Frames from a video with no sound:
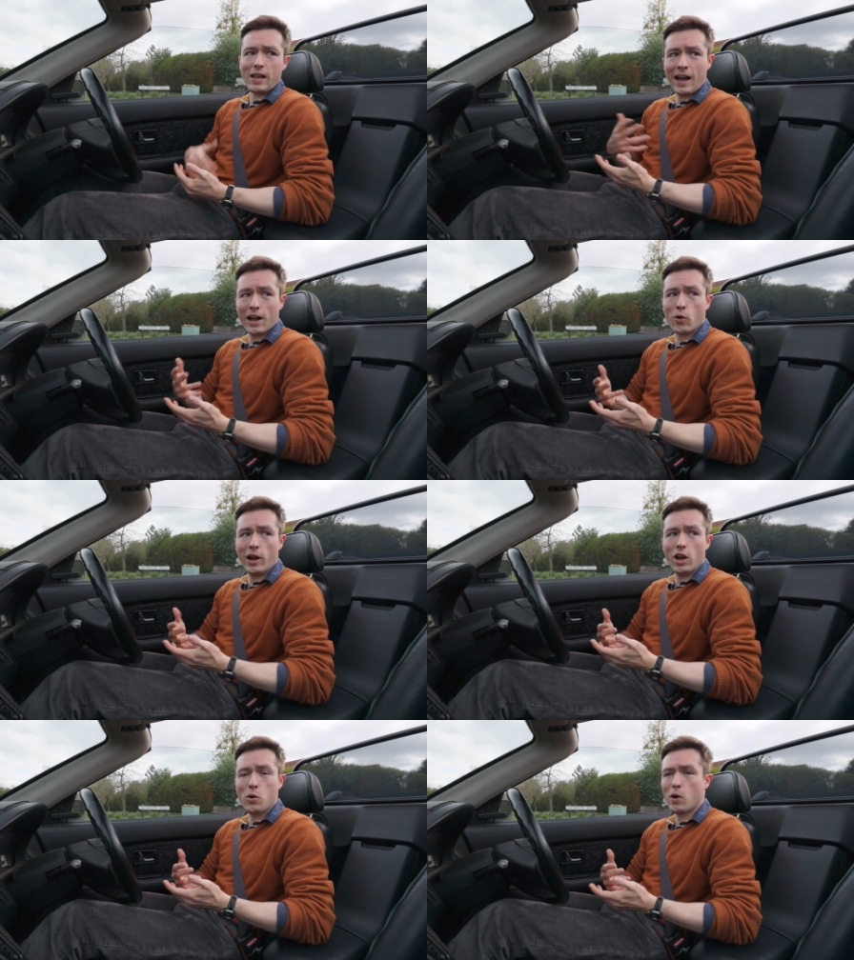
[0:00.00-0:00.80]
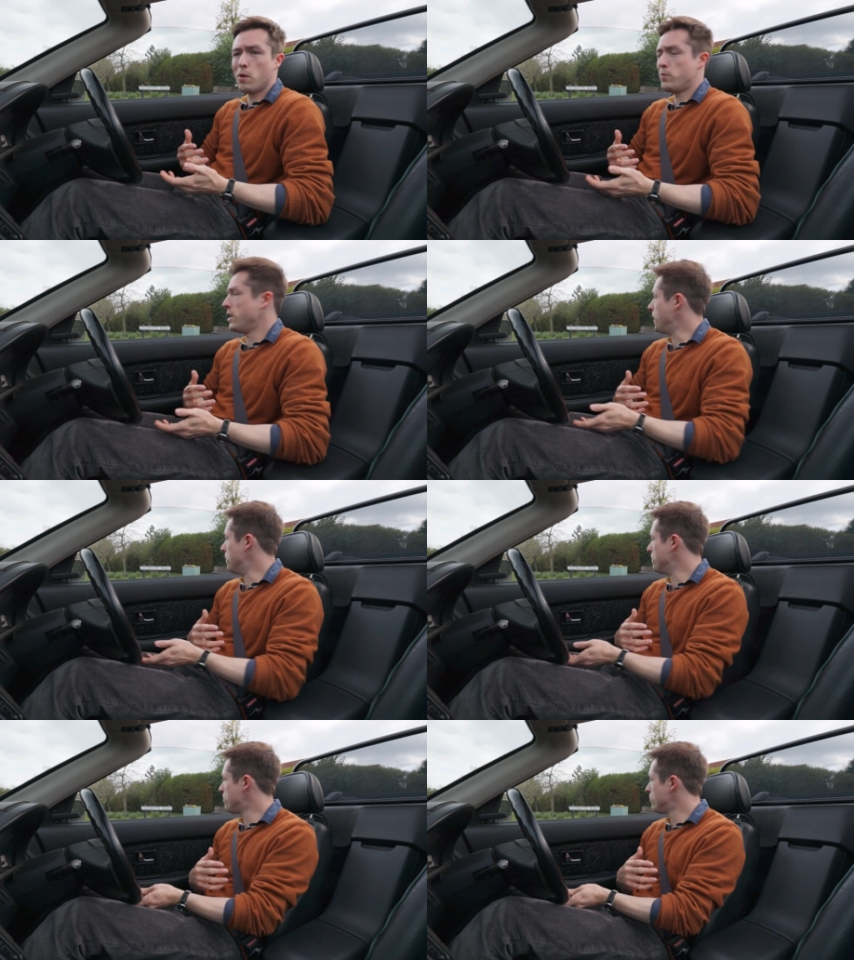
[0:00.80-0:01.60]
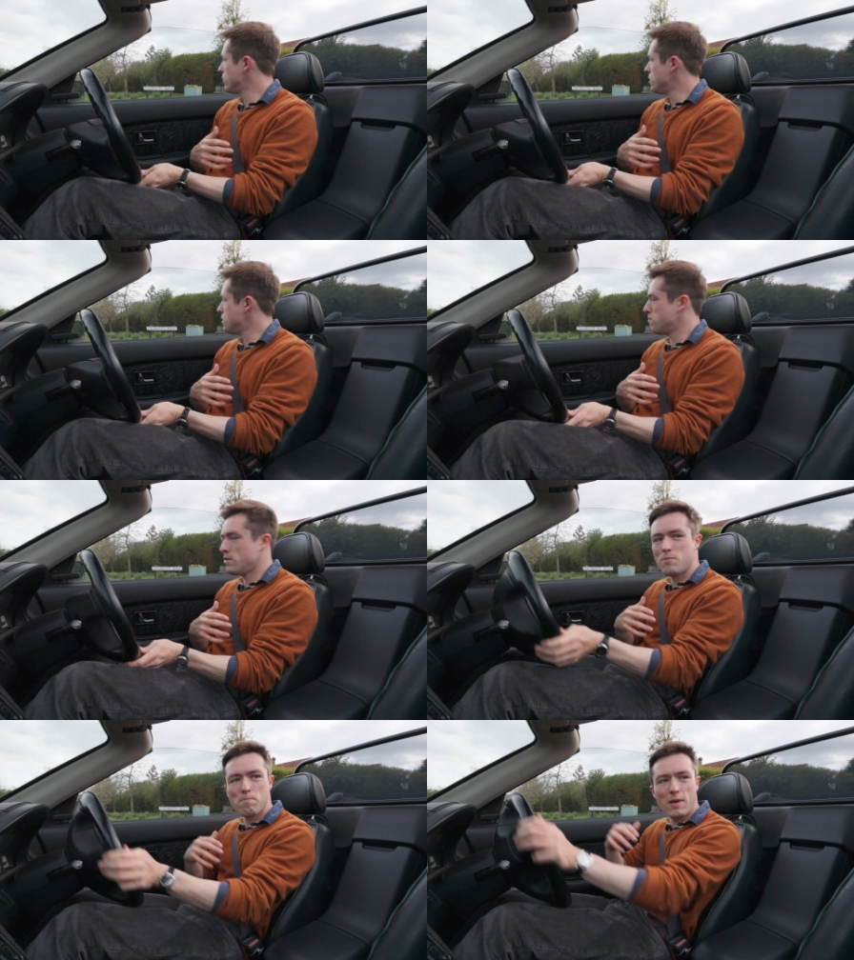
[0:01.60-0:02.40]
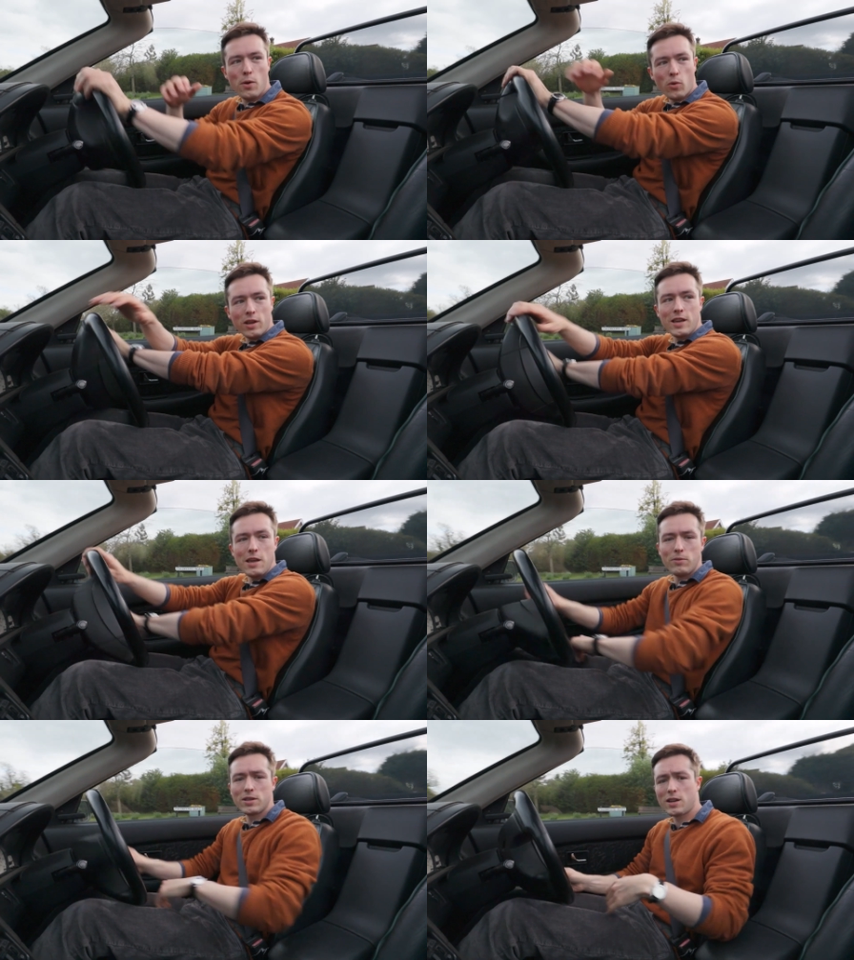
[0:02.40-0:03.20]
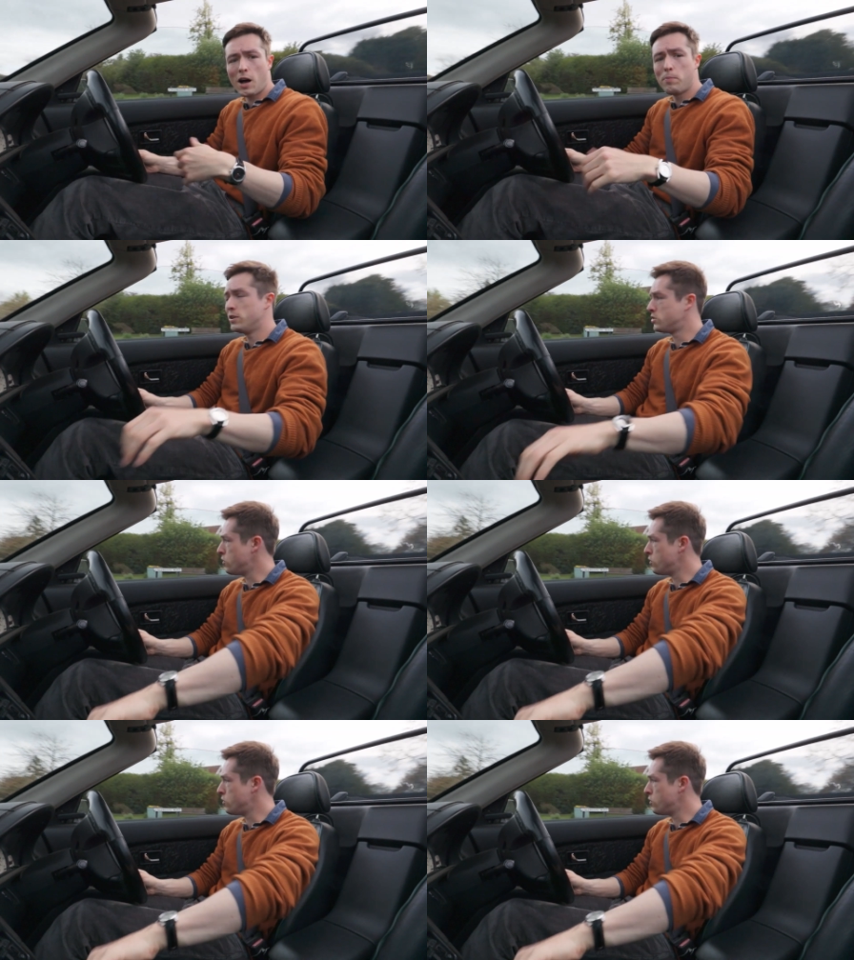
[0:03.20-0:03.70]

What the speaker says: at quite low RPM, you may want to keep this up at